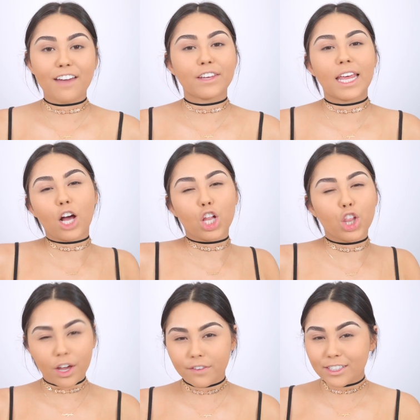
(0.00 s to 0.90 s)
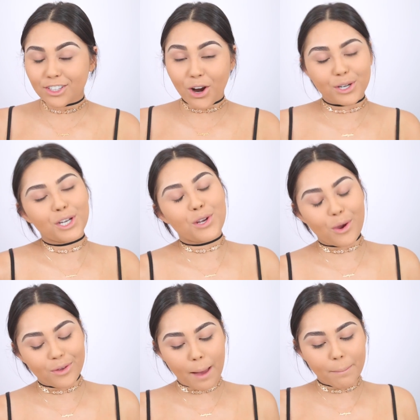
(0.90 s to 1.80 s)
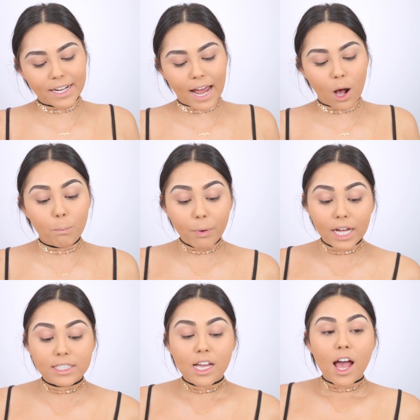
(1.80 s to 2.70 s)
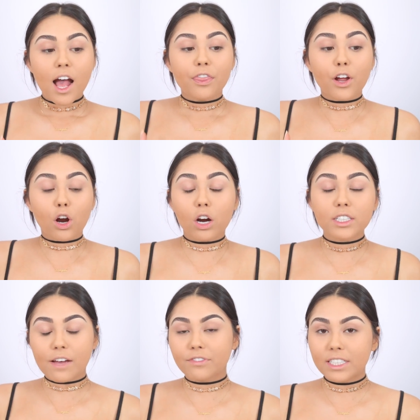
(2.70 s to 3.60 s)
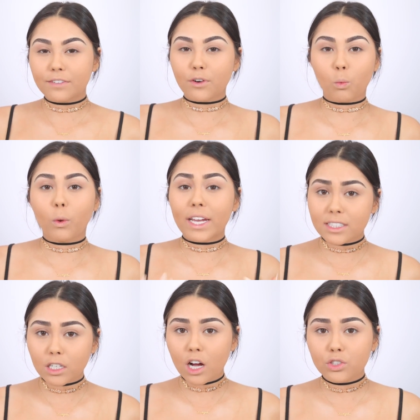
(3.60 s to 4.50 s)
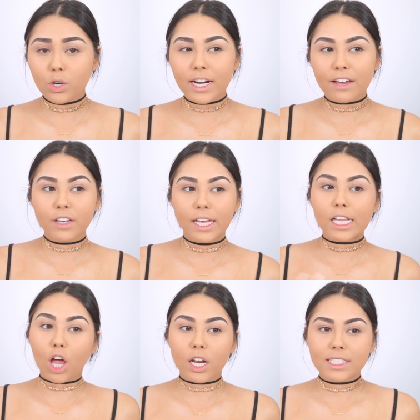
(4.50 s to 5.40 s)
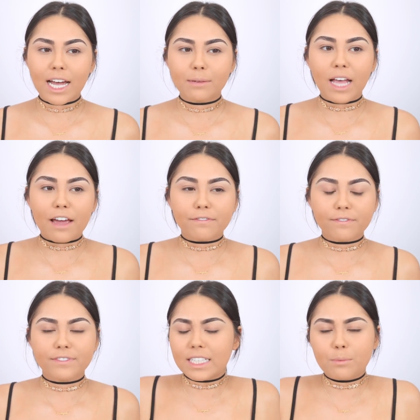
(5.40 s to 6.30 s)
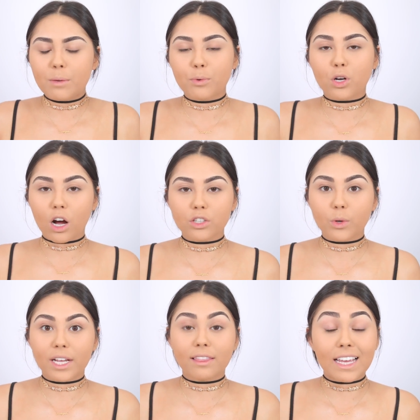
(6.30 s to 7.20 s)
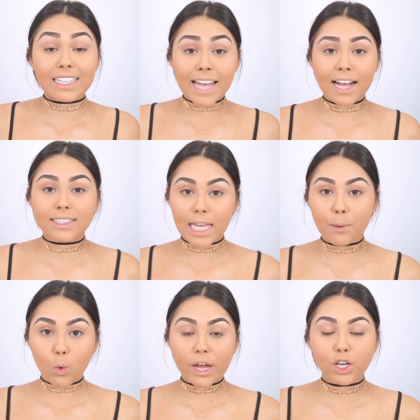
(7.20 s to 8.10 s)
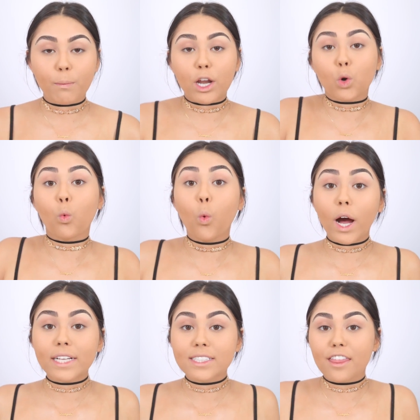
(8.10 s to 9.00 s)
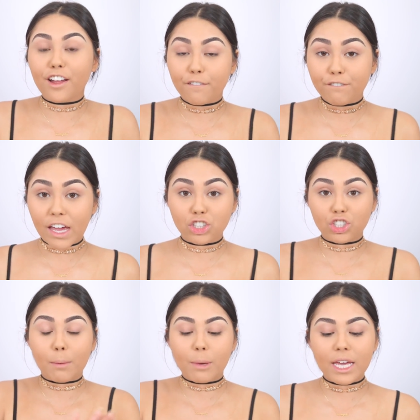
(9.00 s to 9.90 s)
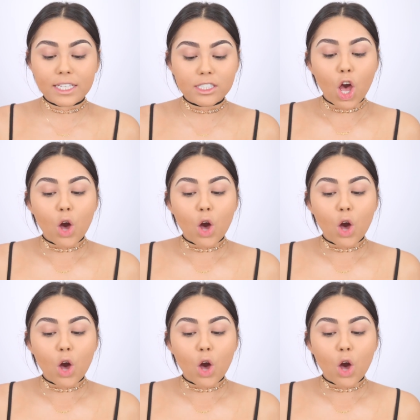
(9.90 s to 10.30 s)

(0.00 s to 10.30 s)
I feel like a lot of us already know that by now, but there are definitely different ways to contour, and I feel like a lot of times I see people contouring the exact same way no matter what their face shape is,